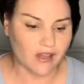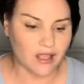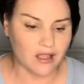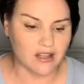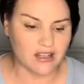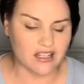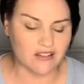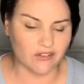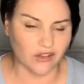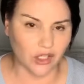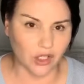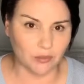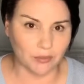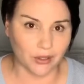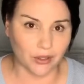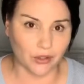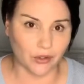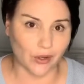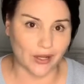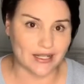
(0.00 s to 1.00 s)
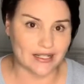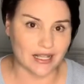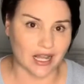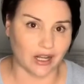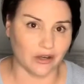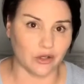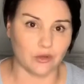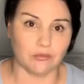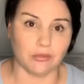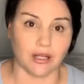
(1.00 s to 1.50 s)
a developer who has
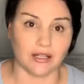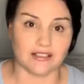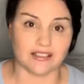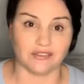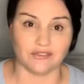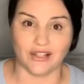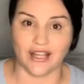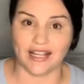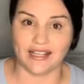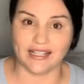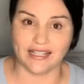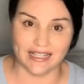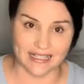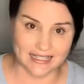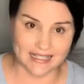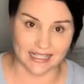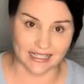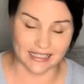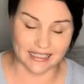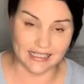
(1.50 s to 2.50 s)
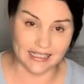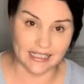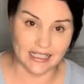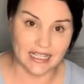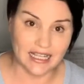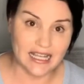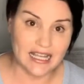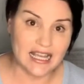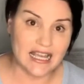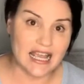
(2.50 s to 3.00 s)
100 blocks of land that he's selling,
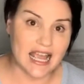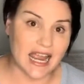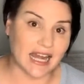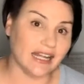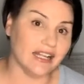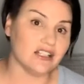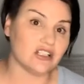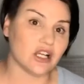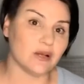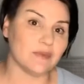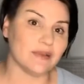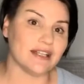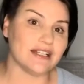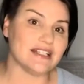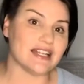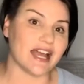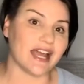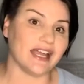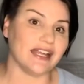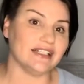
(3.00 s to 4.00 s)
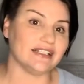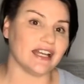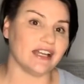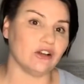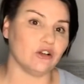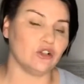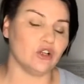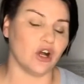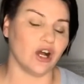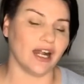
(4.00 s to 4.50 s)
any time of the day, day
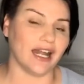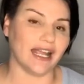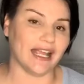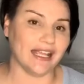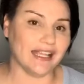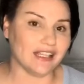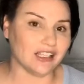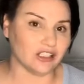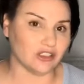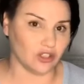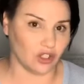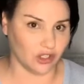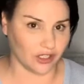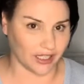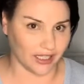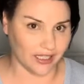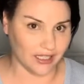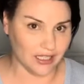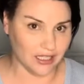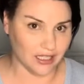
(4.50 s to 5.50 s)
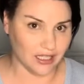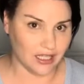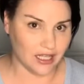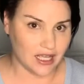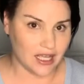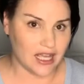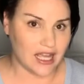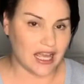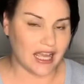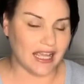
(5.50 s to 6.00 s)
or night, he can log in.
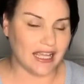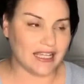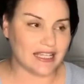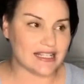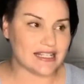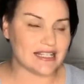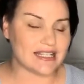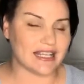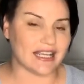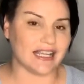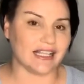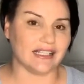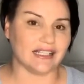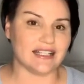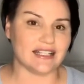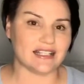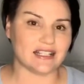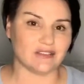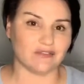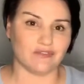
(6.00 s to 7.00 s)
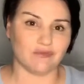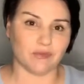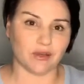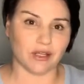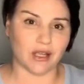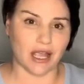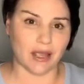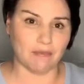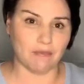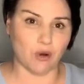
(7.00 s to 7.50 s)
He can see a list of
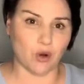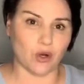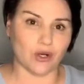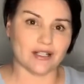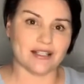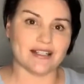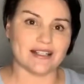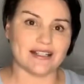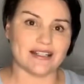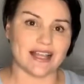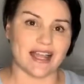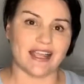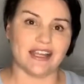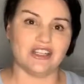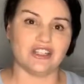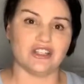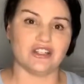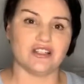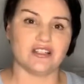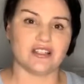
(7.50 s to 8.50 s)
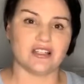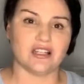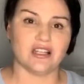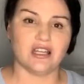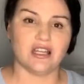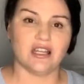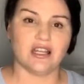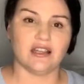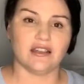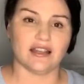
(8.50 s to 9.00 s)
important stages
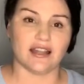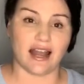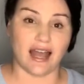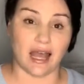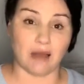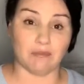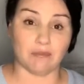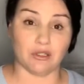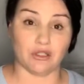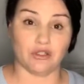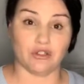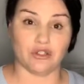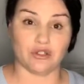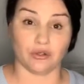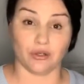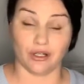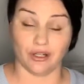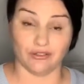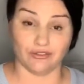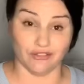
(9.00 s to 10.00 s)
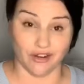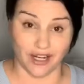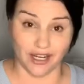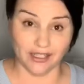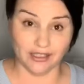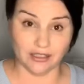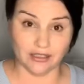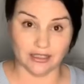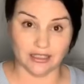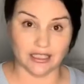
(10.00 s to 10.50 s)
that happen during a
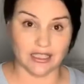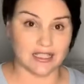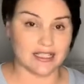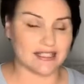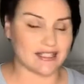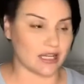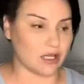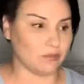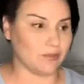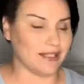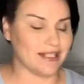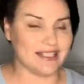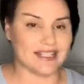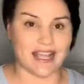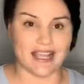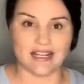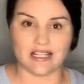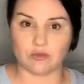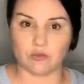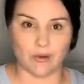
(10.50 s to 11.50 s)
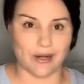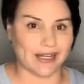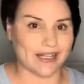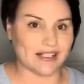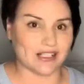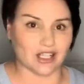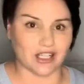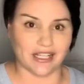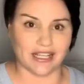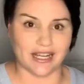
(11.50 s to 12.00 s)
file, settlement dates, when
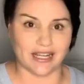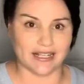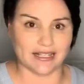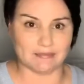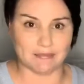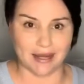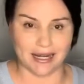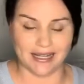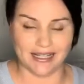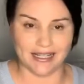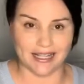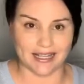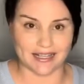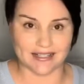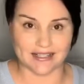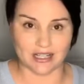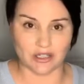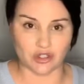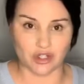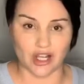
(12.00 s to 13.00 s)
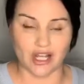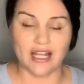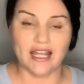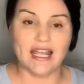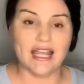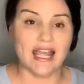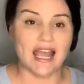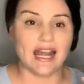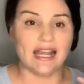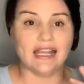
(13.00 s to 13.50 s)
he's going to get his money, etc.
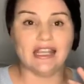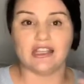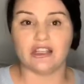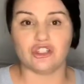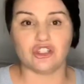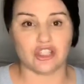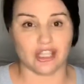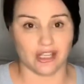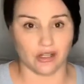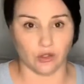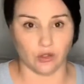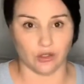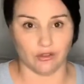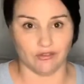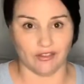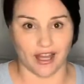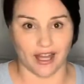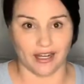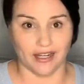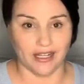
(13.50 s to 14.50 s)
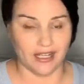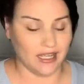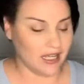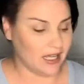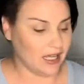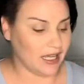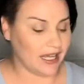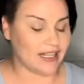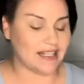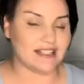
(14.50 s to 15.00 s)
And he can check all of that.
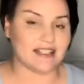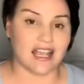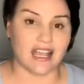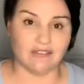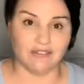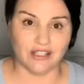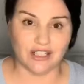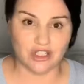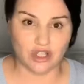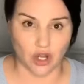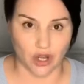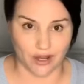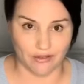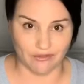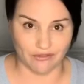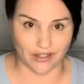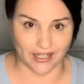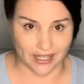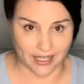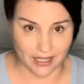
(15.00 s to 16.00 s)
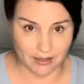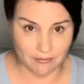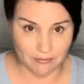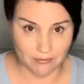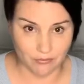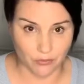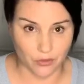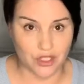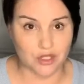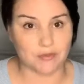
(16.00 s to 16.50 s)
It's saving time for him,
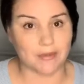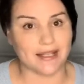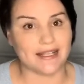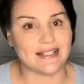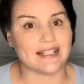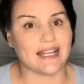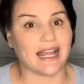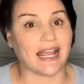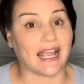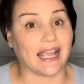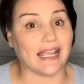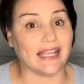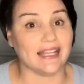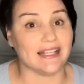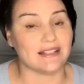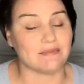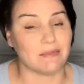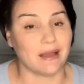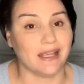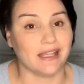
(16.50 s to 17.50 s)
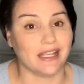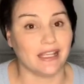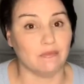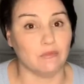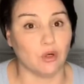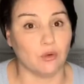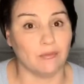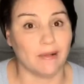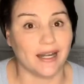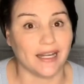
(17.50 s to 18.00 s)
which means that he is making
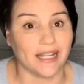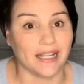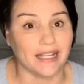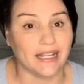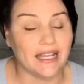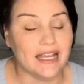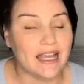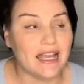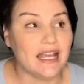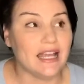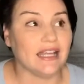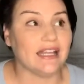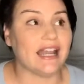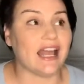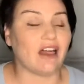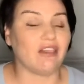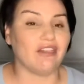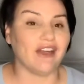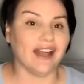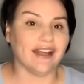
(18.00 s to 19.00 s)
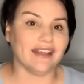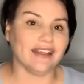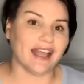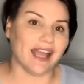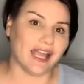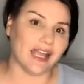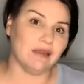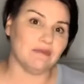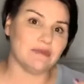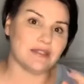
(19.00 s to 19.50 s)
more money. Now that
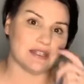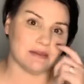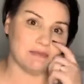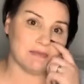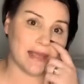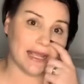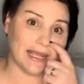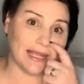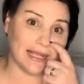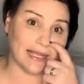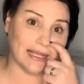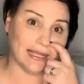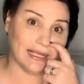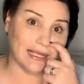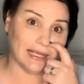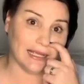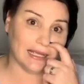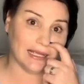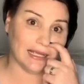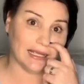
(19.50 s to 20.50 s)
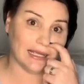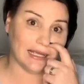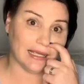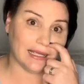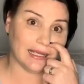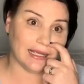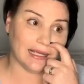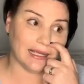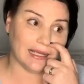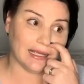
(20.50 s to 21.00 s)
came to me
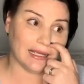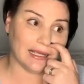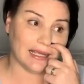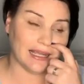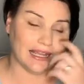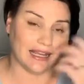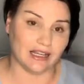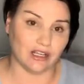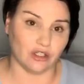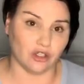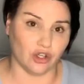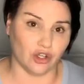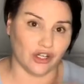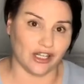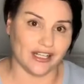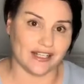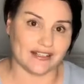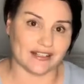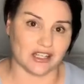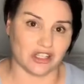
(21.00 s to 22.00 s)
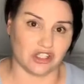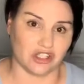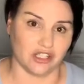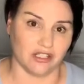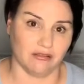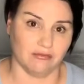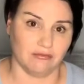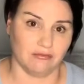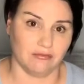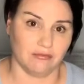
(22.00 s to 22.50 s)
in a learning
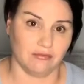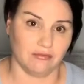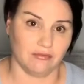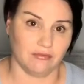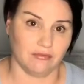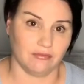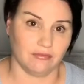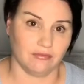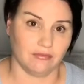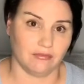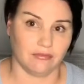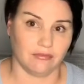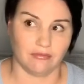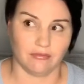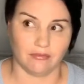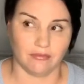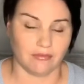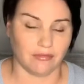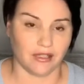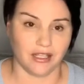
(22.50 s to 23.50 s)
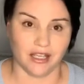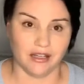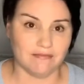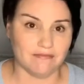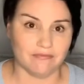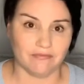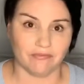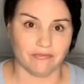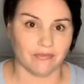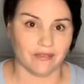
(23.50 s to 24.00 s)
session. Yeah.
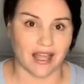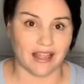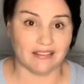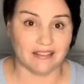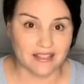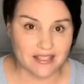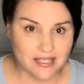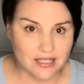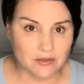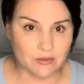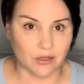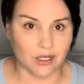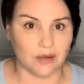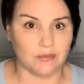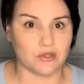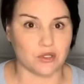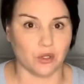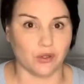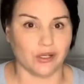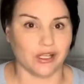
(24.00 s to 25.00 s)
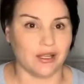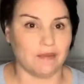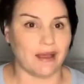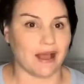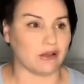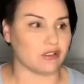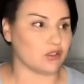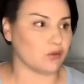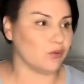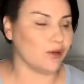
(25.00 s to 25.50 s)
And this is what I'm talking
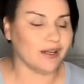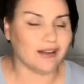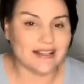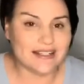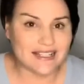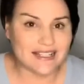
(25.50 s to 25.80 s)
about. So when I